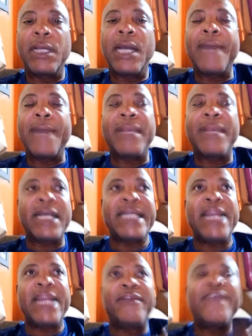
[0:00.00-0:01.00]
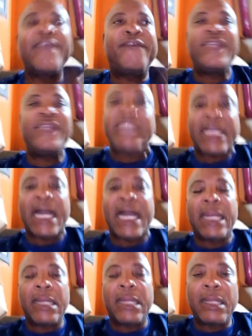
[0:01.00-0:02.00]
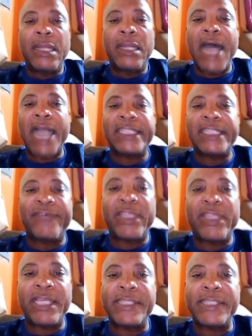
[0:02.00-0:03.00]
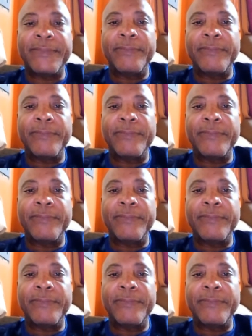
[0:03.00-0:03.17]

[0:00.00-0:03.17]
And because I love the physical activities,